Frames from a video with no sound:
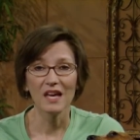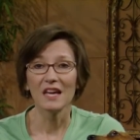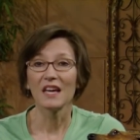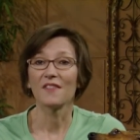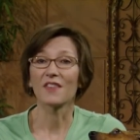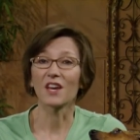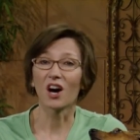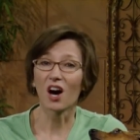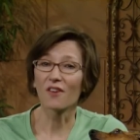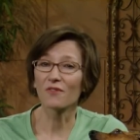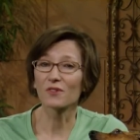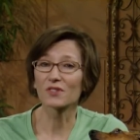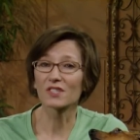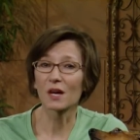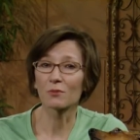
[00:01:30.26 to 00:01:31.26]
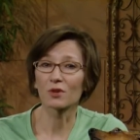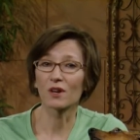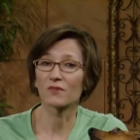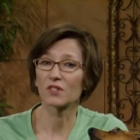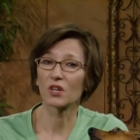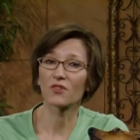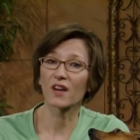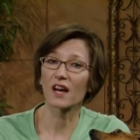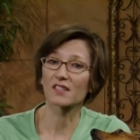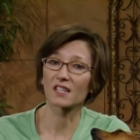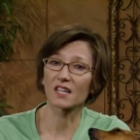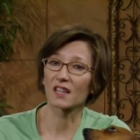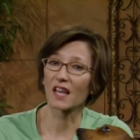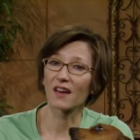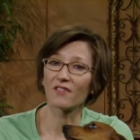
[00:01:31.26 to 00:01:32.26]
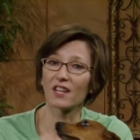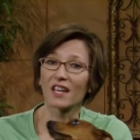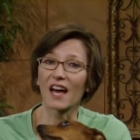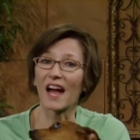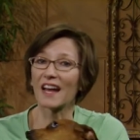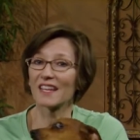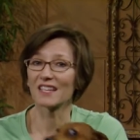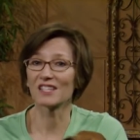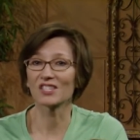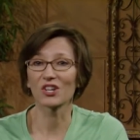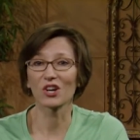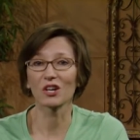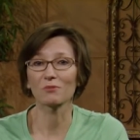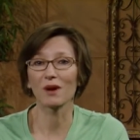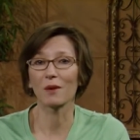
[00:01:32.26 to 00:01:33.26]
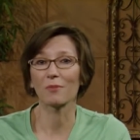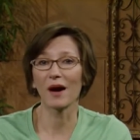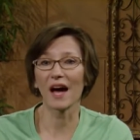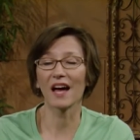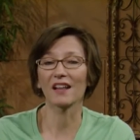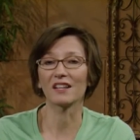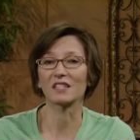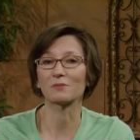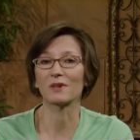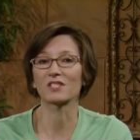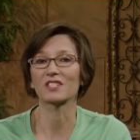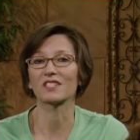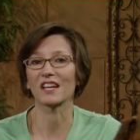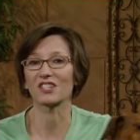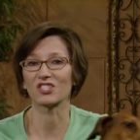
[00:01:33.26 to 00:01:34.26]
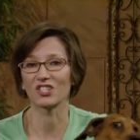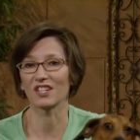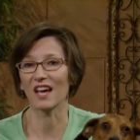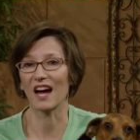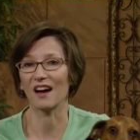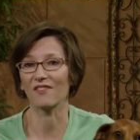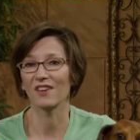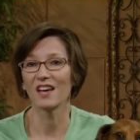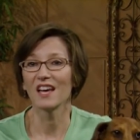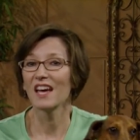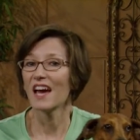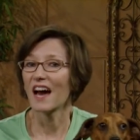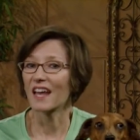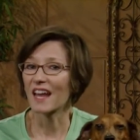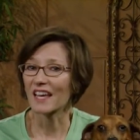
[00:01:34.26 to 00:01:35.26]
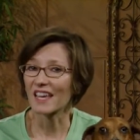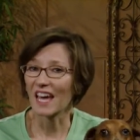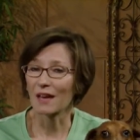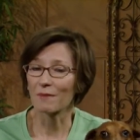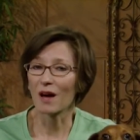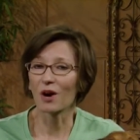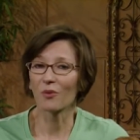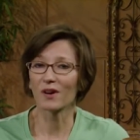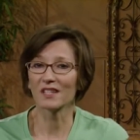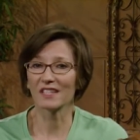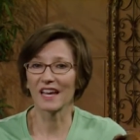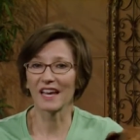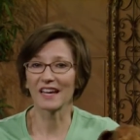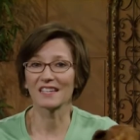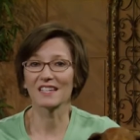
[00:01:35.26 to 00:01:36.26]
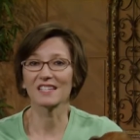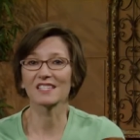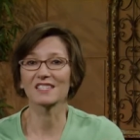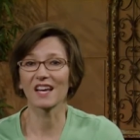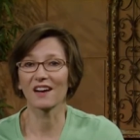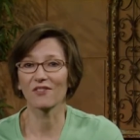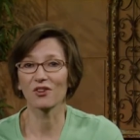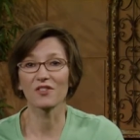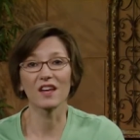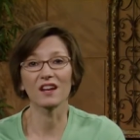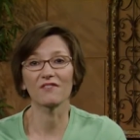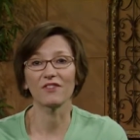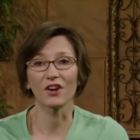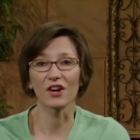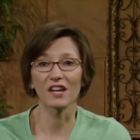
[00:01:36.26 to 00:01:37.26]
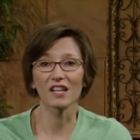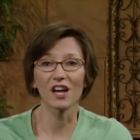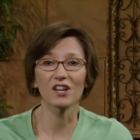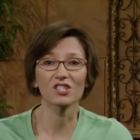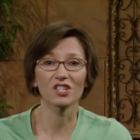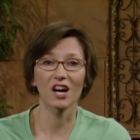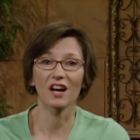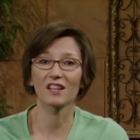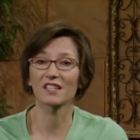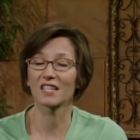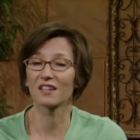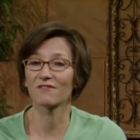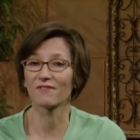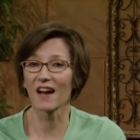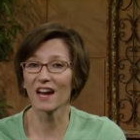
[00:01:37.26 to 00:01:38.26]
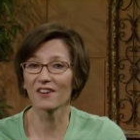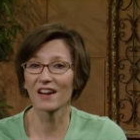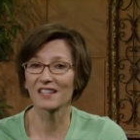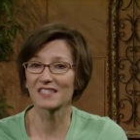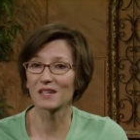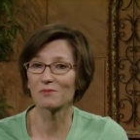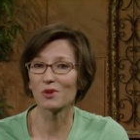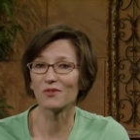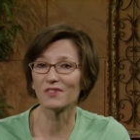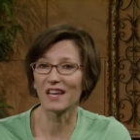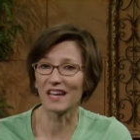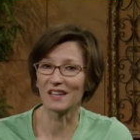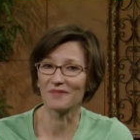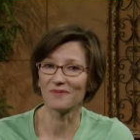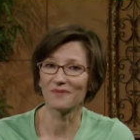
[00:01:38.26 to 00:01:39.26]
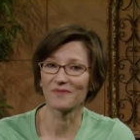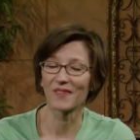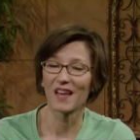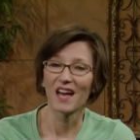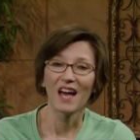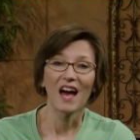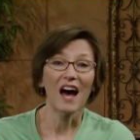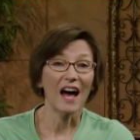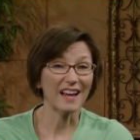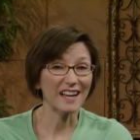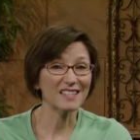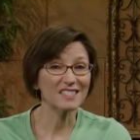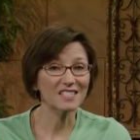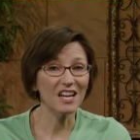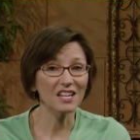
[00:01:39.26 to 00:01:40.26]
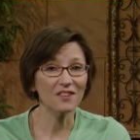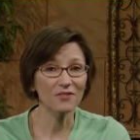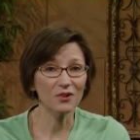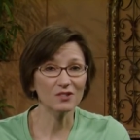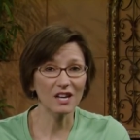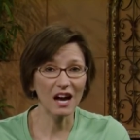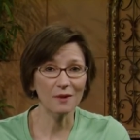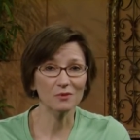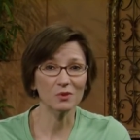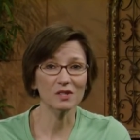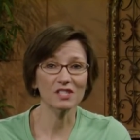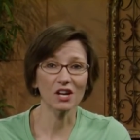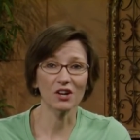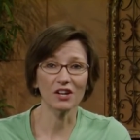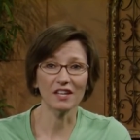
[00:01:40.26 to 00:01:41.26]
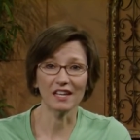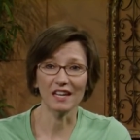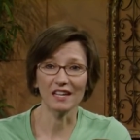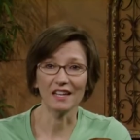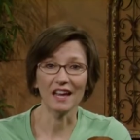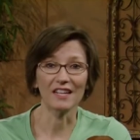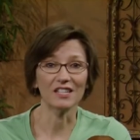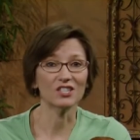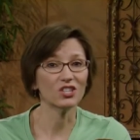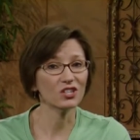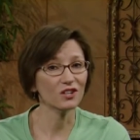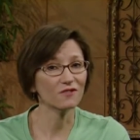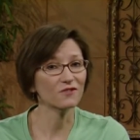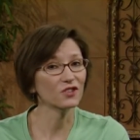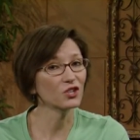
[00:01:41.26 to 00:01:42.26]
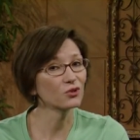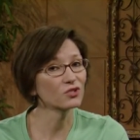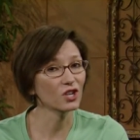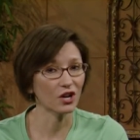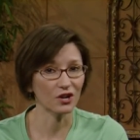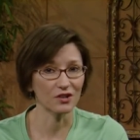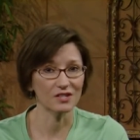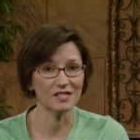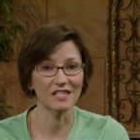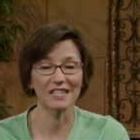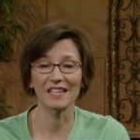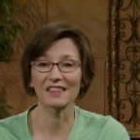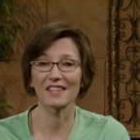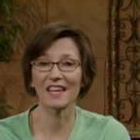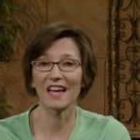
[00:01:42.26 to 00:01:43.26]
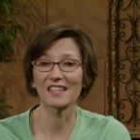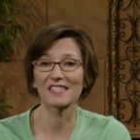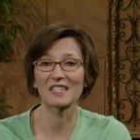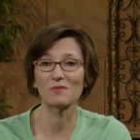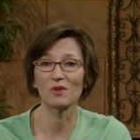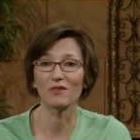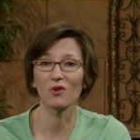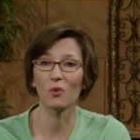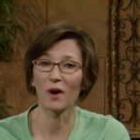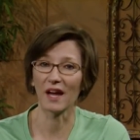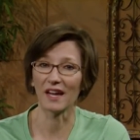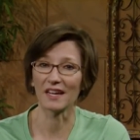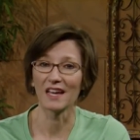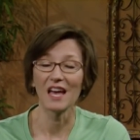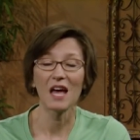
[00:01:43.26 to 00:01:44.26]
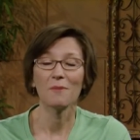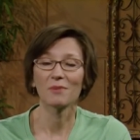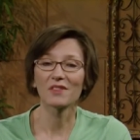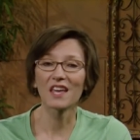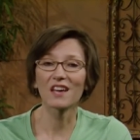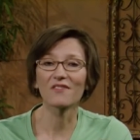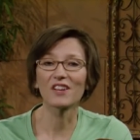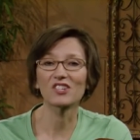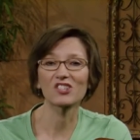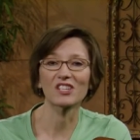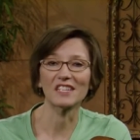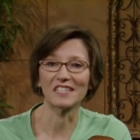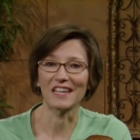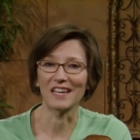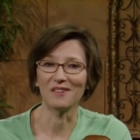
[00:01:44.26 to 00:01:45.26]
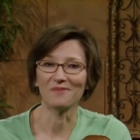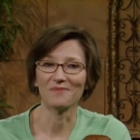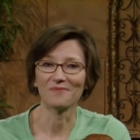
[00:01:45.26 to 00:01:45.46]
In the awful summer of 2011, I didn't turn my pile as much as I should have, and I came out one day to discover that a very large colony of fire ants had moved in. I got stung a few times when turning it, and it took a few turns to get the ants to move away, but they eventually did.